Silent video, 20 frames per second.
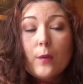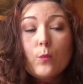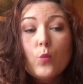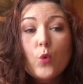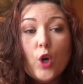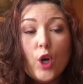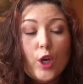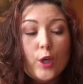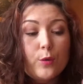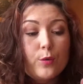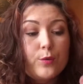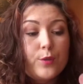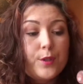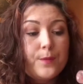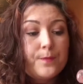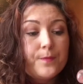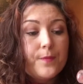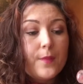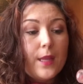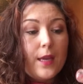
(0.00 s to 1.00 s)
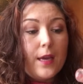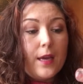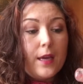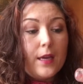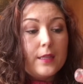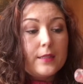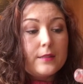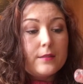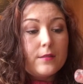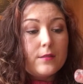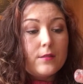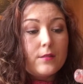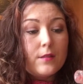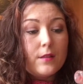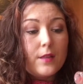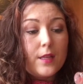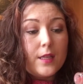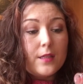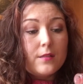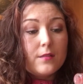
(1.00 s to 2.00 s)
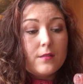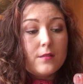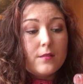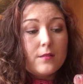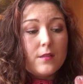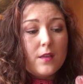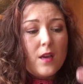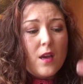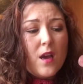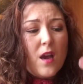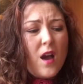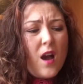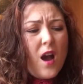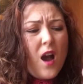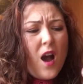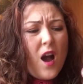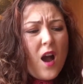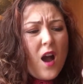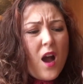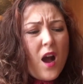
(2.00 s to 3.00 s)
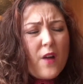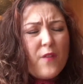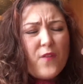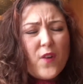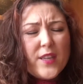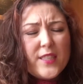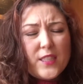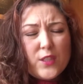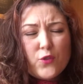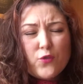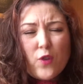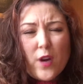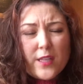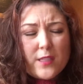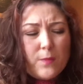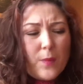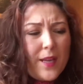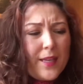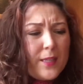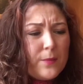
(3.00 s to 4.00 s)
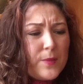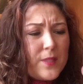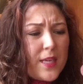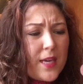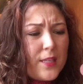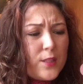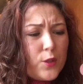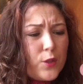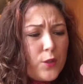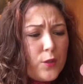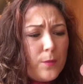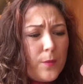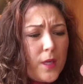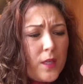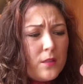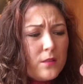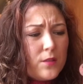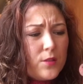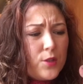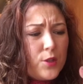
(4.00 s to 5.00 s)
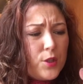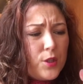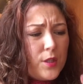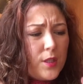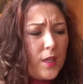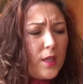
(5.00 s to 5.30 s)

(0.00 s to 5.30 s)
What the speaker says: World, and this, I find it dries my lips out too much.